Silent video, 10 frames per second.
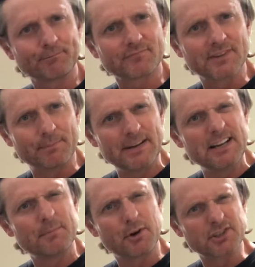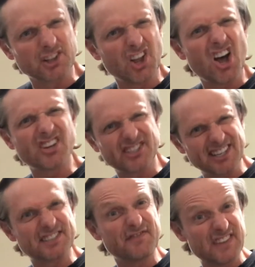the peanut butter's lost
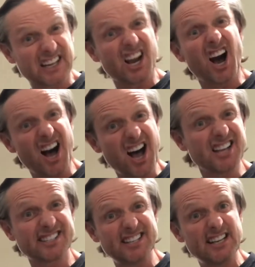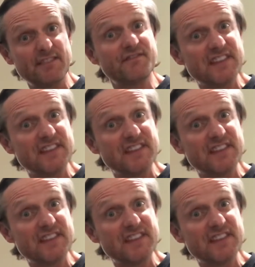its viscosity,